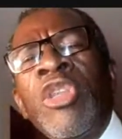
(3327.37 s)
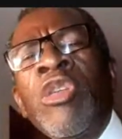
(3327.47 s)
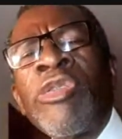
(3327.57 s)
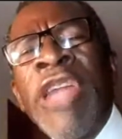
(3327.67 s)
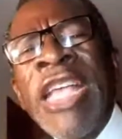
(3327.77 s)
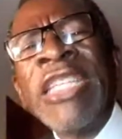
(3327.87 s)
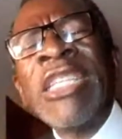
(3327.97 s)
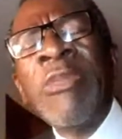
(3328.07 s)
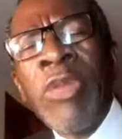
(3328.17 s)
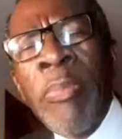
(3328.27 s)

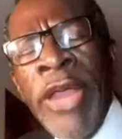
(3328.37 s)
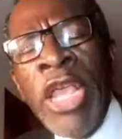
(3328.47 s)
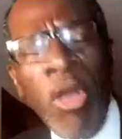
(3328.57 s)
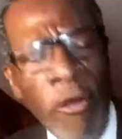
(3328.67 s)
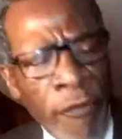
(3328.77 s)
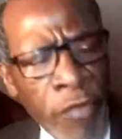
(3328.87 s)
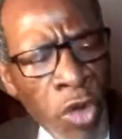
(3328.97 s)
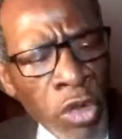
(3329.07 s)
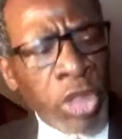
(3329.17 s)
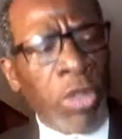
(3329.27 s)
to bring
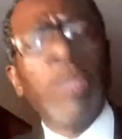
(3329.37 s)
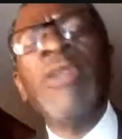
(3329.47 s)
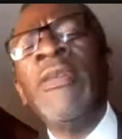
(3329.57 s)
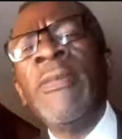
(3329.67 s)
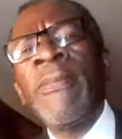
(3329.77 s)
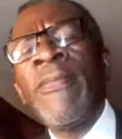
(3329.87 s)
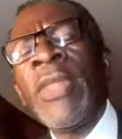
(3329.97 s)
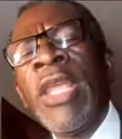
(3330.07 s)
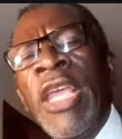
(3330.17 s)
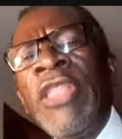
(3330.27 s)
confusion
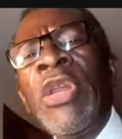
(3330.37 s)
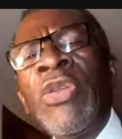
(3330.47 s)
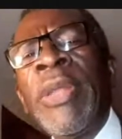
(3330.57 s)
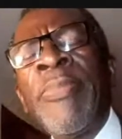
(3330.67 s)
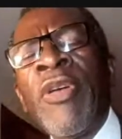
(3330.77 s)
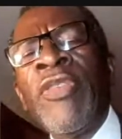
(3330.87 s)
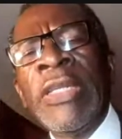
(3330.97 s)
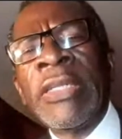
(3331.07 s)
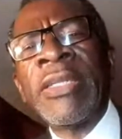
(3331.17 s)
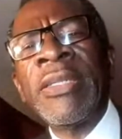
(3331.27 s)
in the Northern
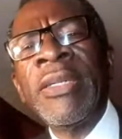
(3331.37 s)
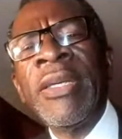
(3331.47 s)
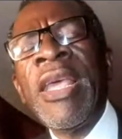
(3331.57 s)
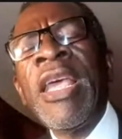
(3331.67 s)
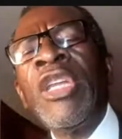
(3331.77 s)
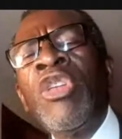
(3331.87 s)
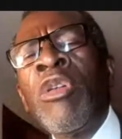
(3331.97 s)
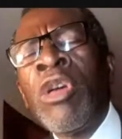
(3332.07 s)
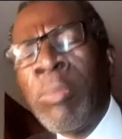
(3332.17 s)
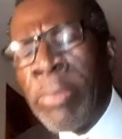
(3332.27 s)
Province,
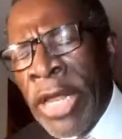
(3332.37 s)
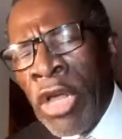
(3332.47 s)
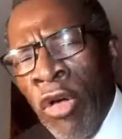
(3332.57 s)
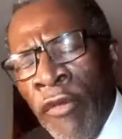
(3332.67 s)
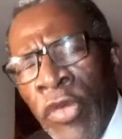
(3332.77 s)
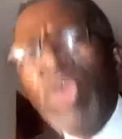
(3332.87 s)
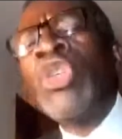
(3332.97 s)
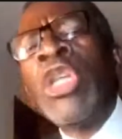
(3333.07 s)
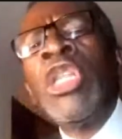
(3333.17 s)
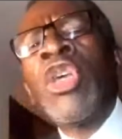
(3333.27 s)
to bring
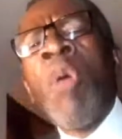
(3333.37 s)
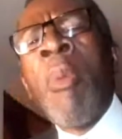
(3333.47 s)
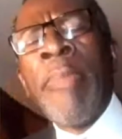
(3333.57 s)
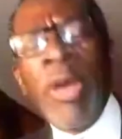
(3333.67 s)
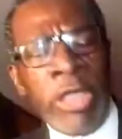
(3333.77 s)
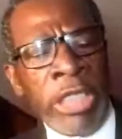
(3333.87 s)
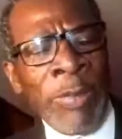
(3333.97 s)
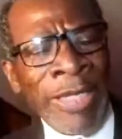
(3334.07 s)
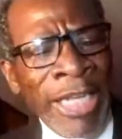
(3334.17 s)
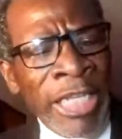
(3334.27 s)
confusion in the Copper Belt,
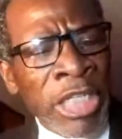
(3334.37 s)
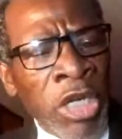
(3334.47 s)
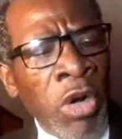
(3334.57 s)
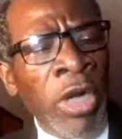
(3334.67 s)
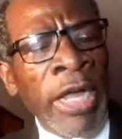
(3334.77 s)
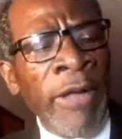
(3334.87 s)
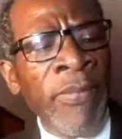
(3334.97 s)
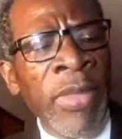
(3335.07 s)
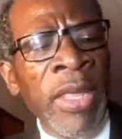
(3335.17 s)
especially in Chingola.